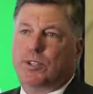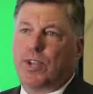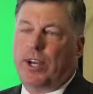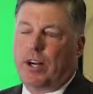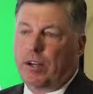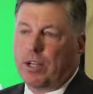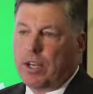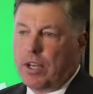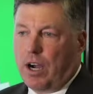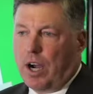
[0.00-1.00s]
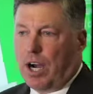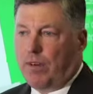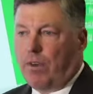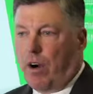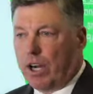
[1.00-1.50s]
cell
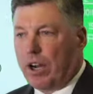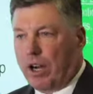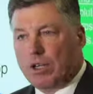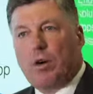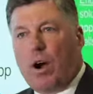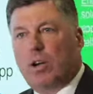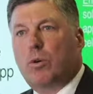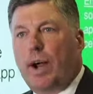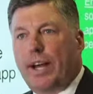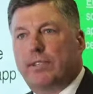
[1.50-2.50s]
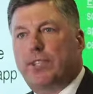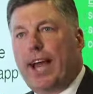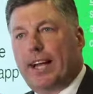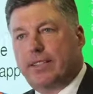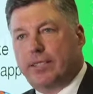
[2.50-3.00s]
are quite
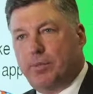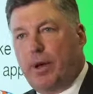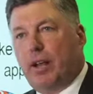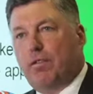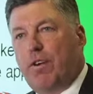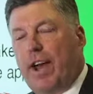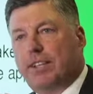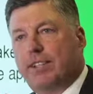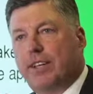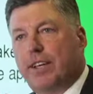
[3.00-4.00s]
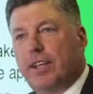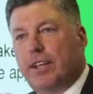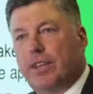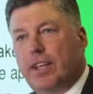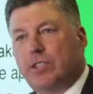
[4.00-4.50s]
exact, as a matter of fact.
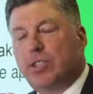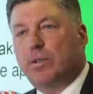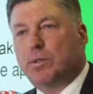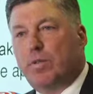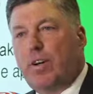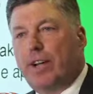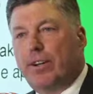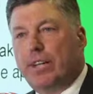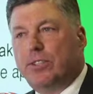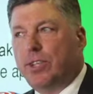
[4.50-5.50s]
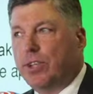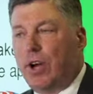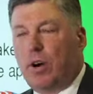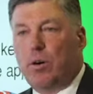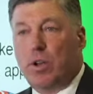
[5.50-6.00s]
The service provider needs to
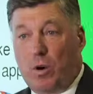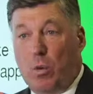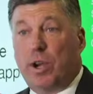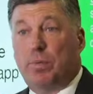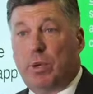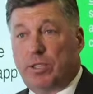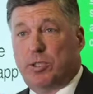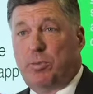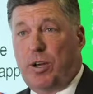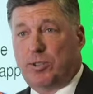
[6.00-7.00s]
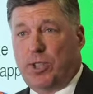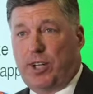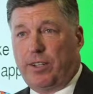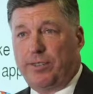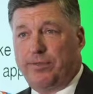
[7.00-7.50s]
know where to put the small
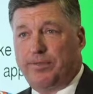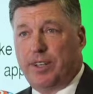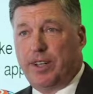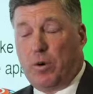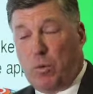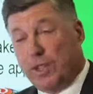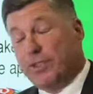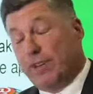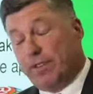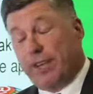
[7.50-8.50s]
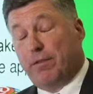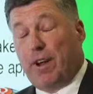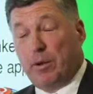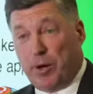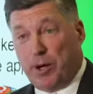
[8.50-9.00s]
cell. Once they've
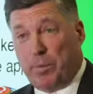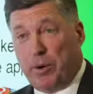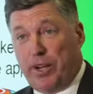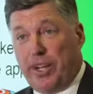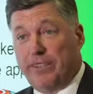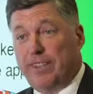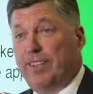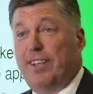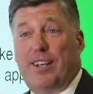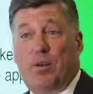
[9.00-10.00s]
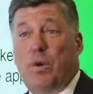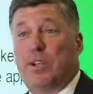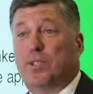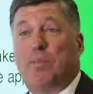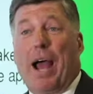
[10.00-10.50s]
identified where to put it,
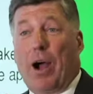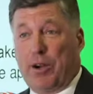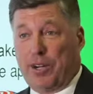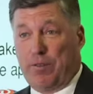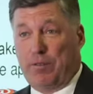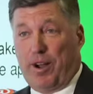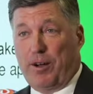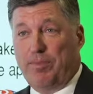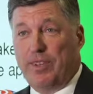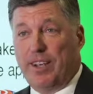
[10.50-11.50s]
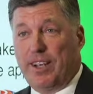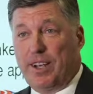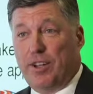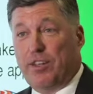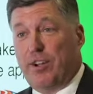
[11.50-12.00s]
where does the power come from?
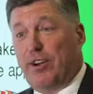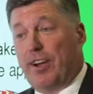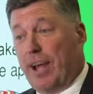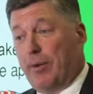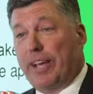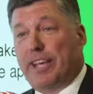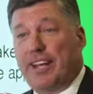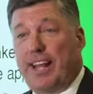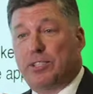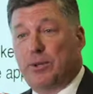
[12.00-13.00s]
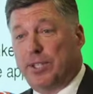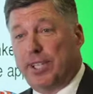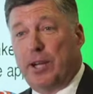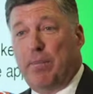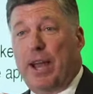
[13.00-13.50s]
And the third, how do I connect to it to
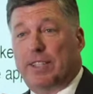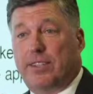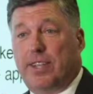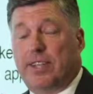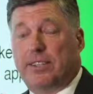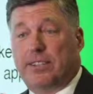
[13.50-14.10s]
get it back to the